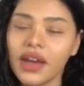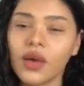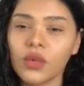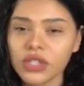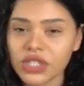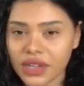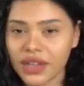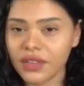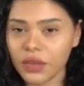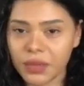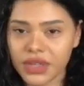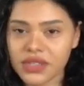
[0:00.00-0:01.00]
I will check
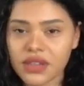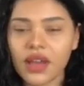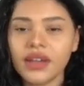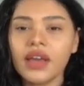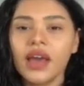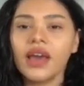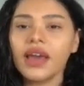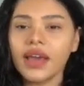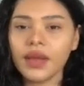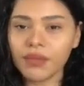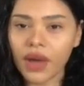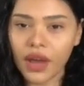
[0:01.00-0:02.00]
out the B-side
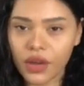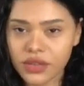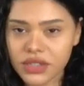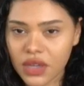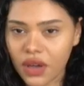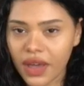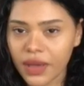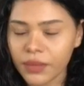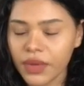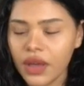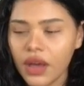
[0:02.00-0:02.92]
in my own time.